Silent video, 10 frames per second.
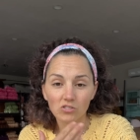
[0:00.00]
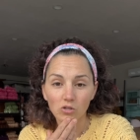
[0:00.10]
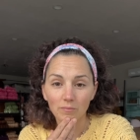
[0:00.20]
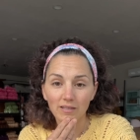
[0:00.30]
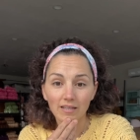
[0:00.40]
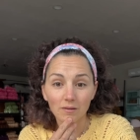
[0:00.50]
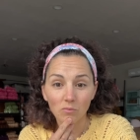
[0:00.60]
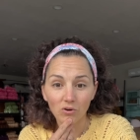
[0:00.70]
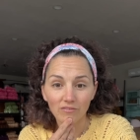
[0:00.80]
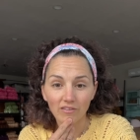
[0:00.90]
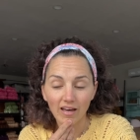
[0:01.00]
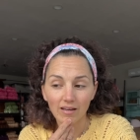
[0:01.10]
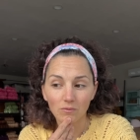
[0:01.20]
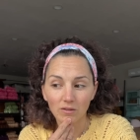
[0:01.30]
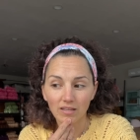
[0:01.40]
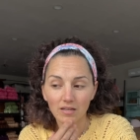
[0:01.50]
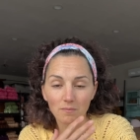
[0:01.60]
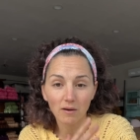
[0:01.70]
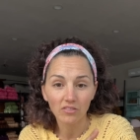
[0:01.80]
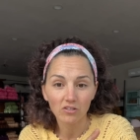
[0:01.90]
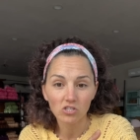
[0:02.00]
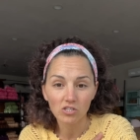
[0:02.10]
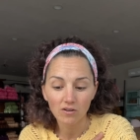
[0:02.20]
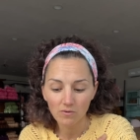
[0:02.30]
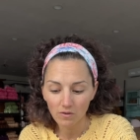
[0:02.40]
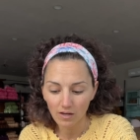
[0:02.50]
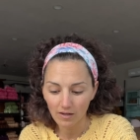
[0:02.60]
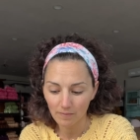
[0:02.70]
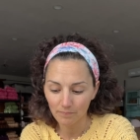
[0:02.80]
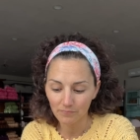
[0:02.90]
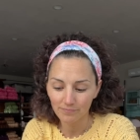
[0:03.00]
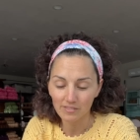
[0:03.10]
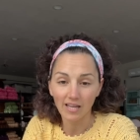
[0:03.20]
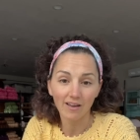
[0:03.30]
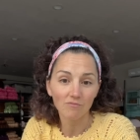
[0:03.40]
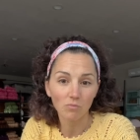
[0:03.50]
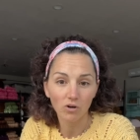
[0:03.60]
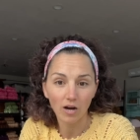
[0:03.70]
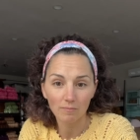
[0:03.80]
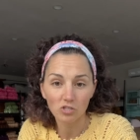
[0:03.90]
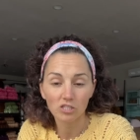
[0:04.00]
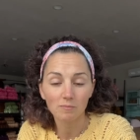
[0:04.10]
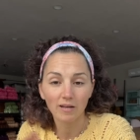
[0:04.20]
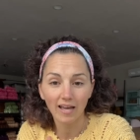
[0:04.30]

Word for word: so I'll be getting more of that within a month or so um, to have more options, but I